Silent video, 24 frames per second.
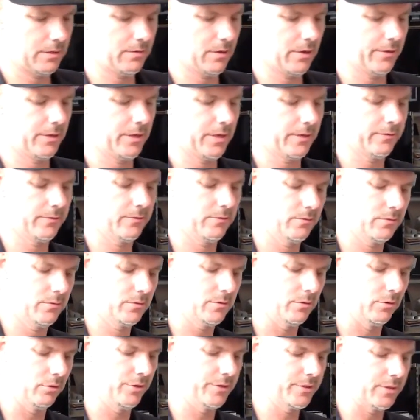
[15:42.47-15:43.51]
I guess
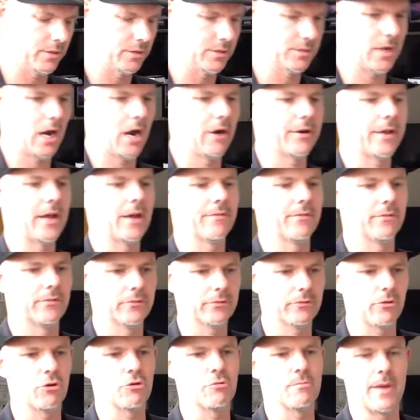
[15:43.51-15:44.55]
Deleuze and Guattari have
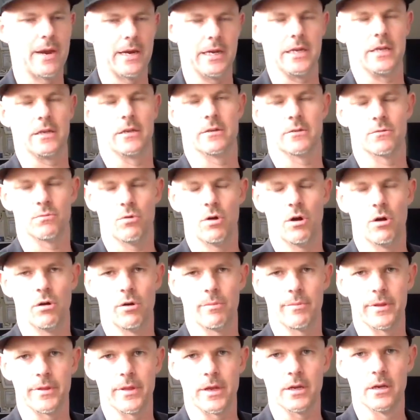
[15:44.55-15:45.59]
so many as
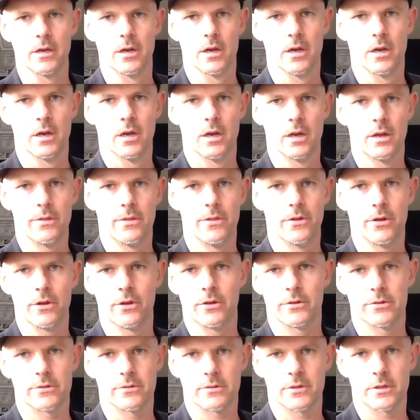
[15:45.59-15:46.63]
well. I mean,
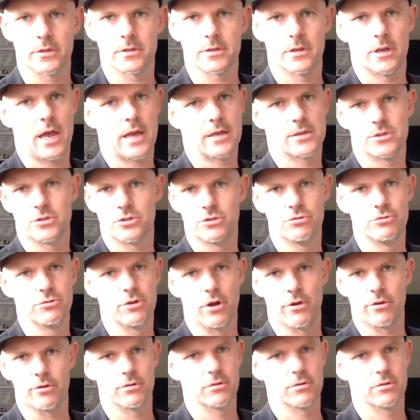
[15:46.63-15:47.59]
as you know,